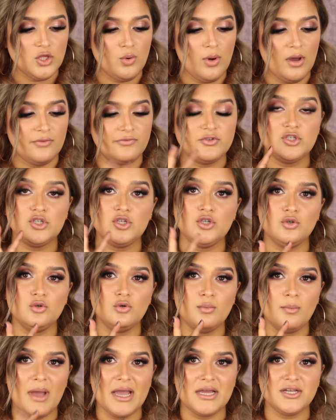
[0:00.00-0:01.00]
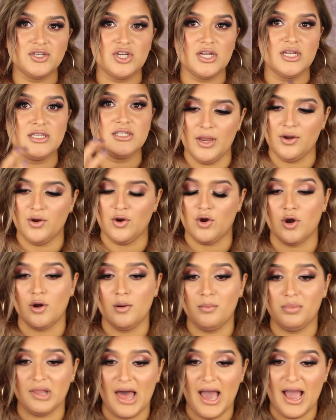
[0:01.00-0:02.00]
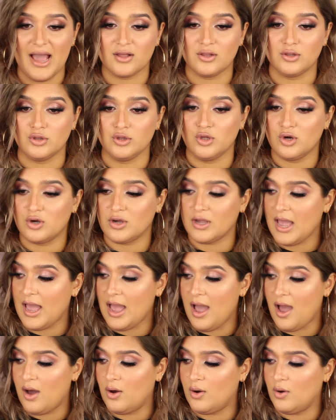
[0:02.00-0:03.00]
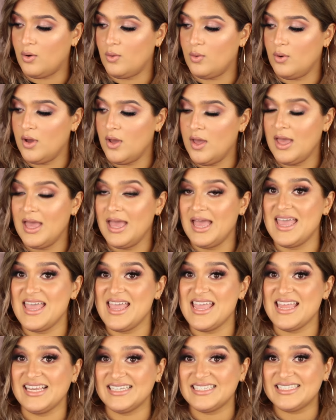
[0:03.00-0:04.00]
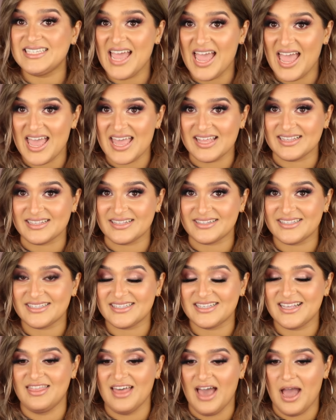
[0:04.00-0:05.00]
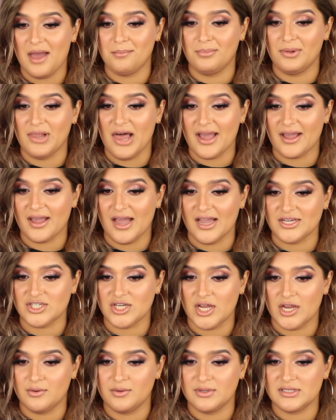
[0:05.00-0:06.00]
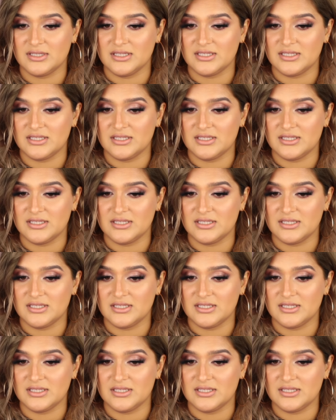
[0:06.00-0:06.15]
You have two matte shades and her black, look how intense that black eyeshadow is.